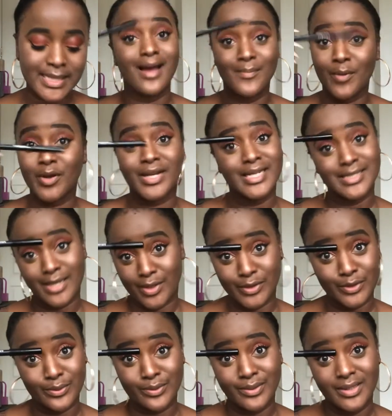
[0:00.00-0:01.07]
I'm not going to tell
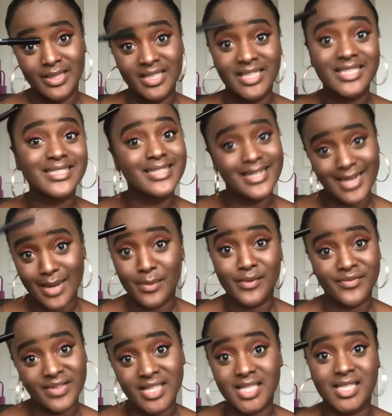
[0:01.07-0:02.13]
you the name
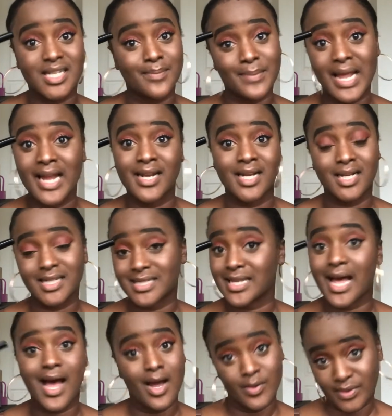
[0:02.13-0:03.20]
of this lip liner because
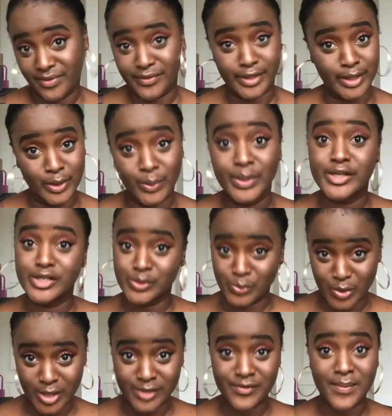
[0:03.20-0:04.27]
I don't even know, it just
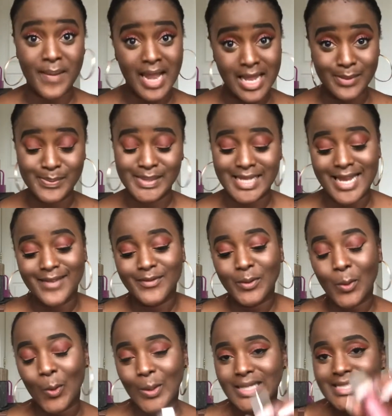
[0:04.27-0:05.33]
works for my lips. And of
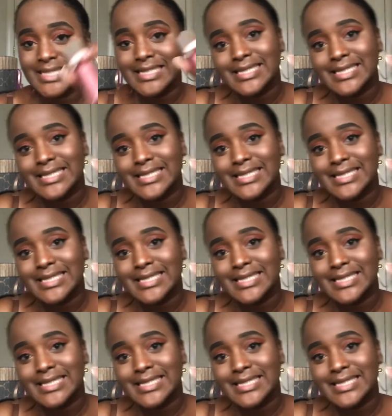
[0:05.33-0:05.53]
course,